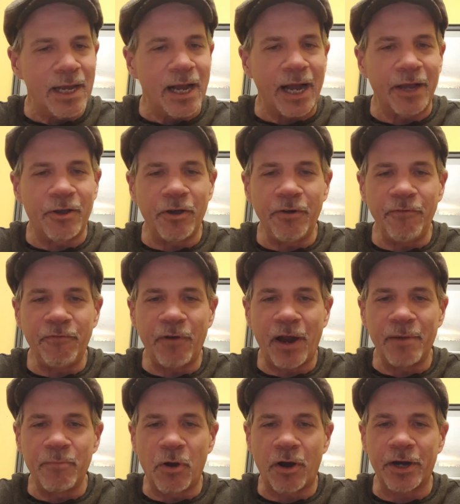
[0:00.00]
I couldn't
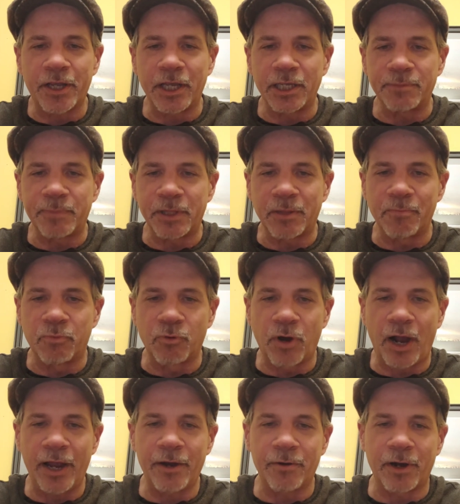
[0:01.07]
find markings, but the
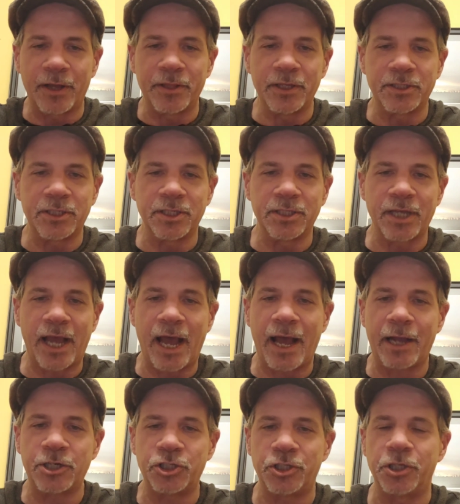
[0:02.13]
briar on this is
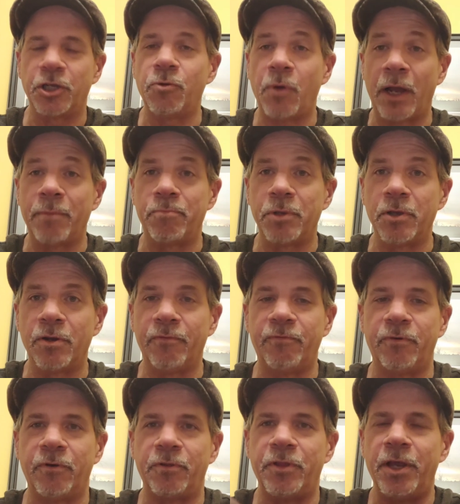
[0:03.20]
actually quite
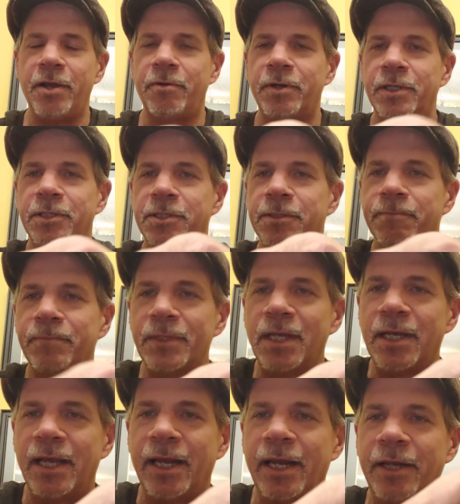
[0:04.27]
beautiful. There is,
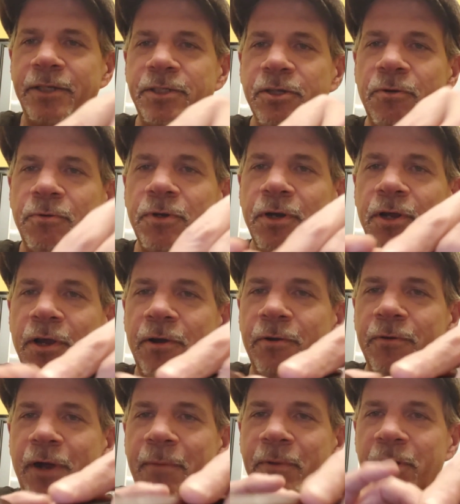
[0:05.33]
and I don't
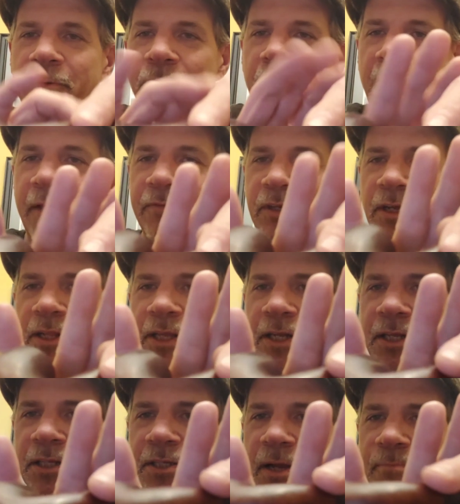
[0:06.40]
know, I'm going to really have to
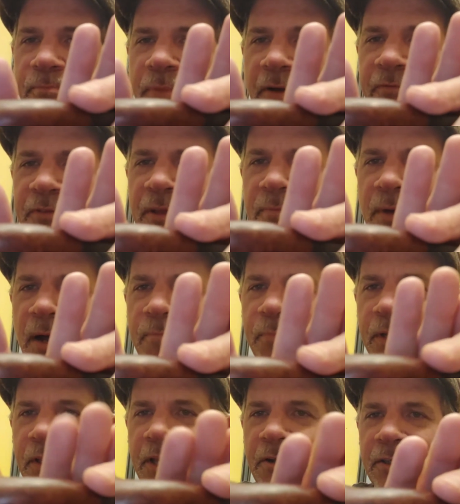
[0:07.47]
clean these up, buff them up,
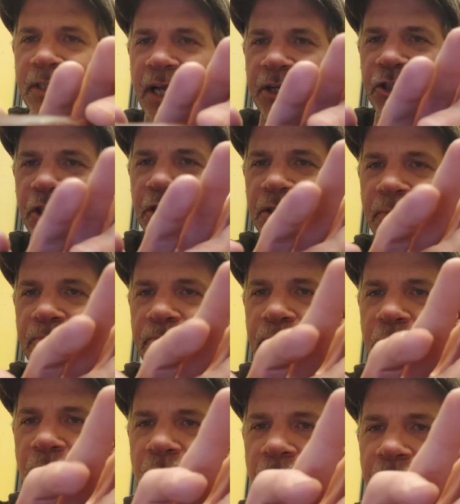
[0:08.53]
but there's actually some
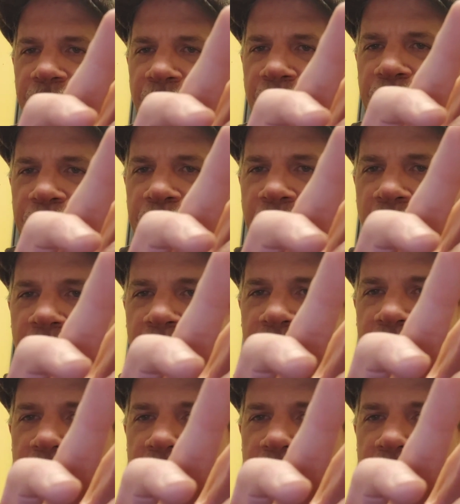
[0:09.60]
beautiful bird's